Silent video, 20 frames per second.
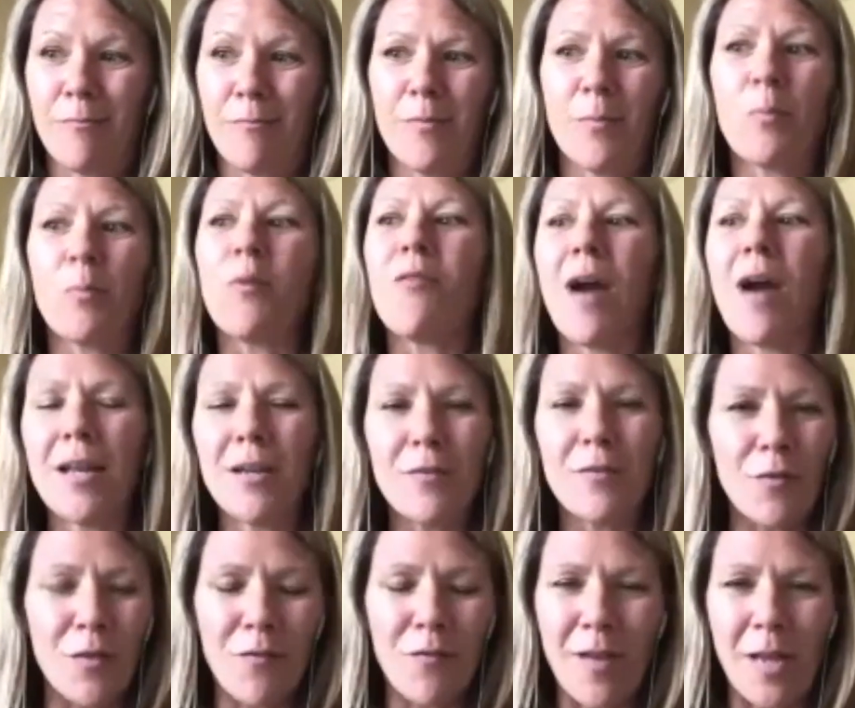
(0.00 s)
provided
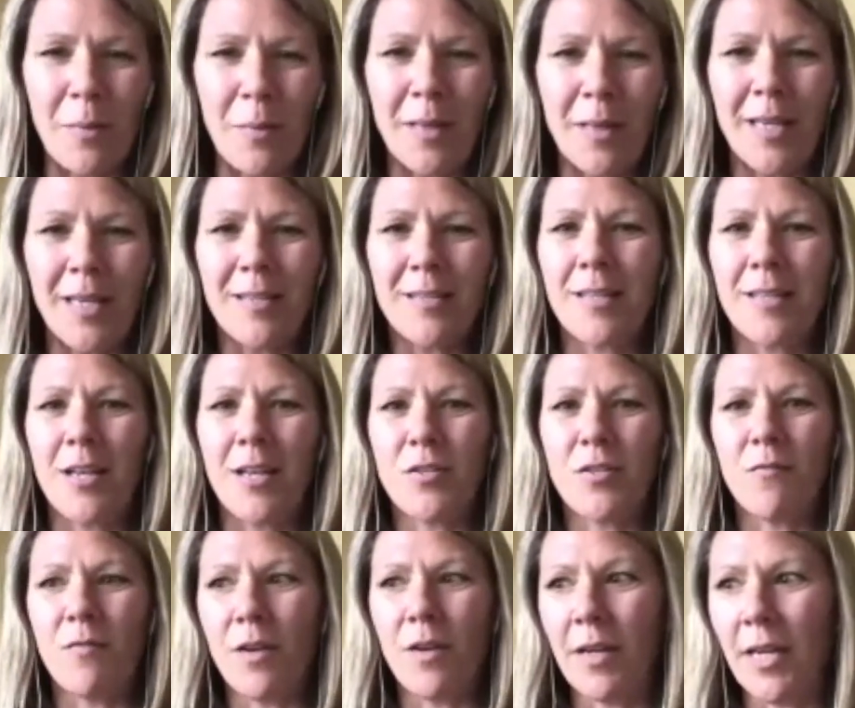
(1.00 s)
for the family as such,
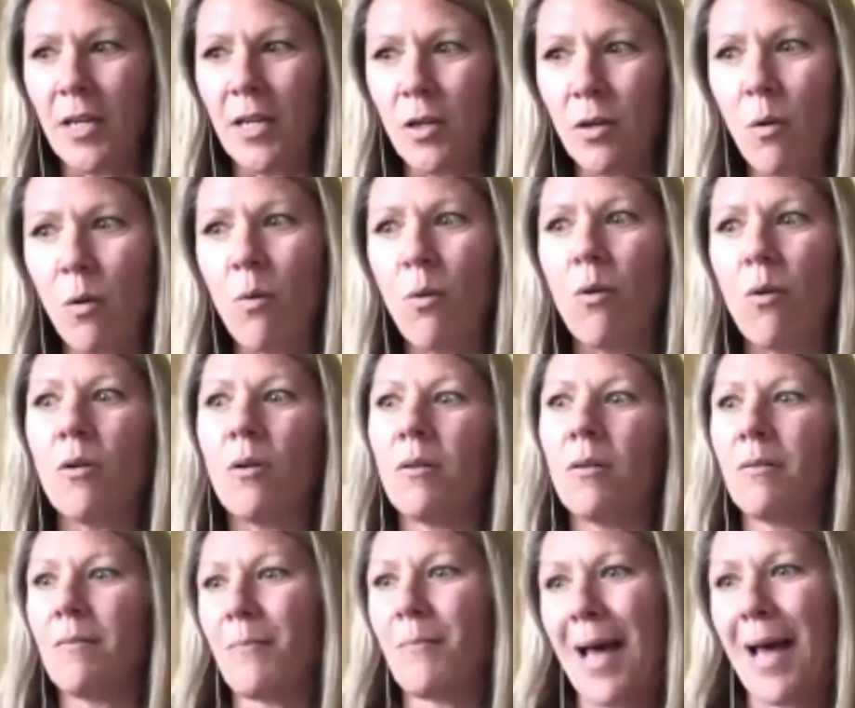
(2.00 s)
very
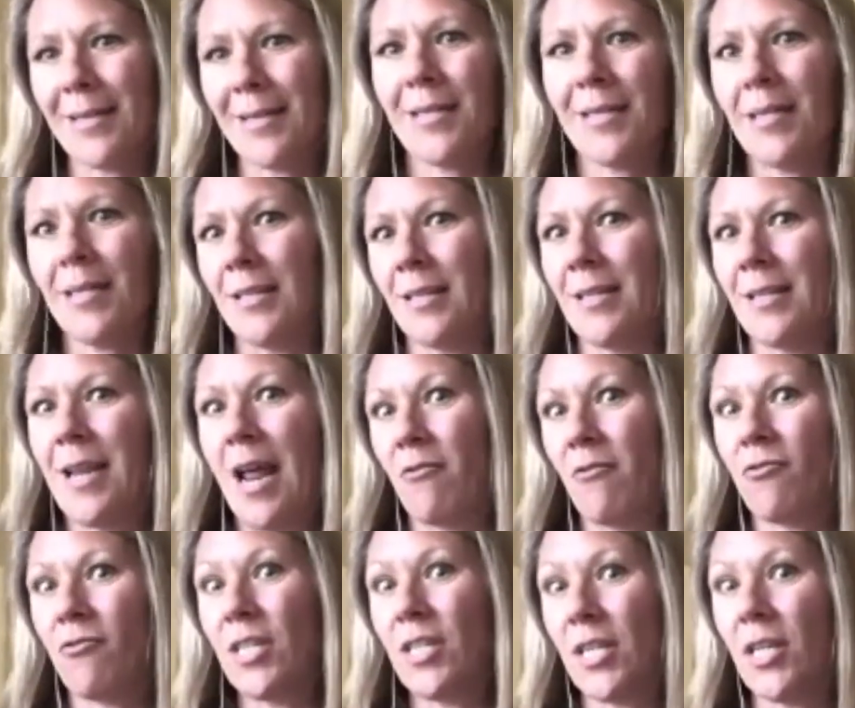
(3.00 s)
goal, masculine,
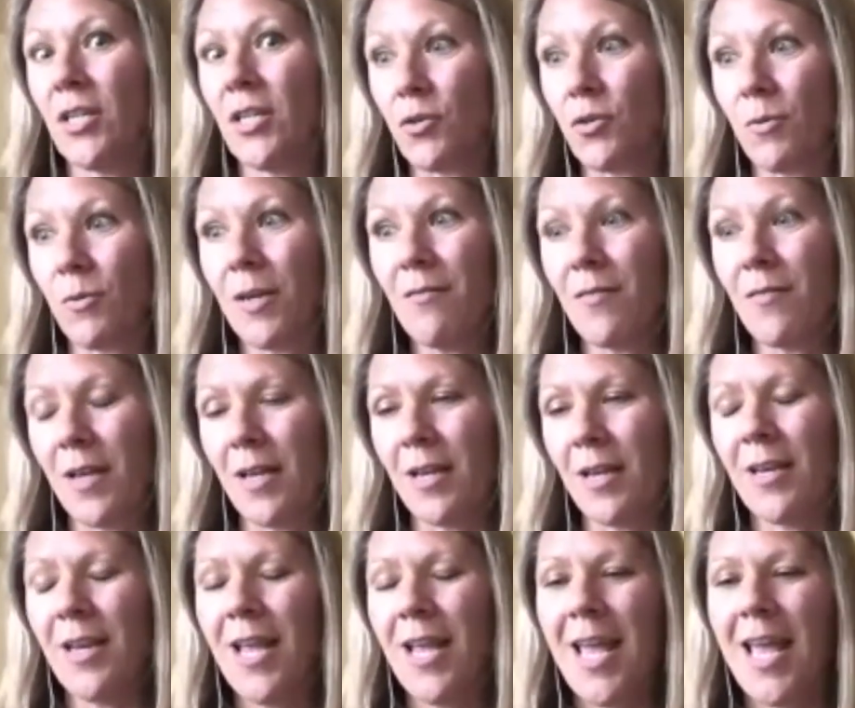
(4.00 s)
energy
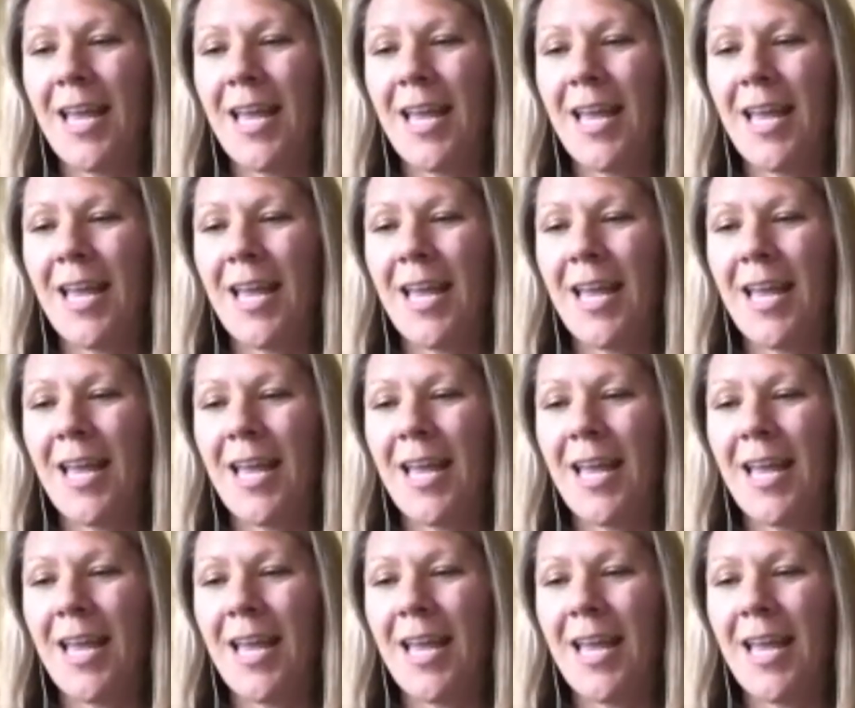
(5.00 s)
driven.